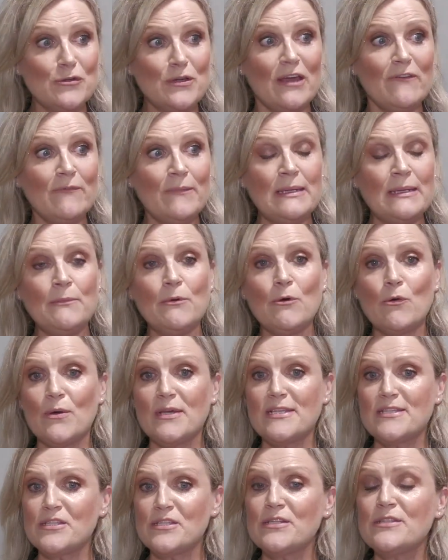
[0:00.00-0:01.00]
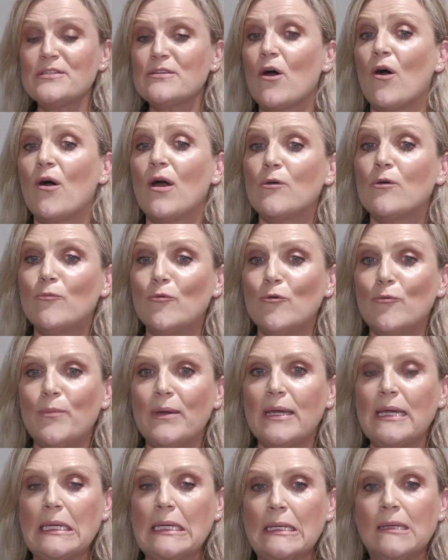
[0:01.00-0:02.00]
have any more questions, I will
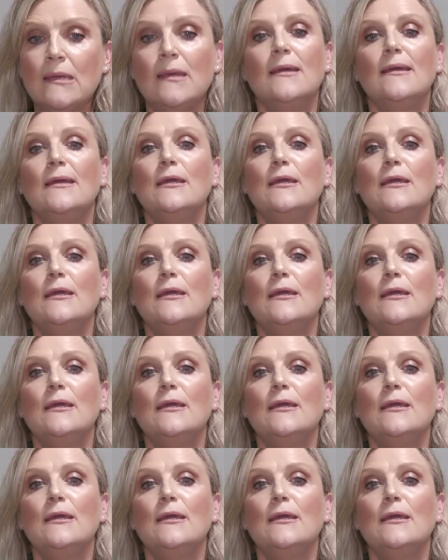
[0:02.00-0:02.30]
be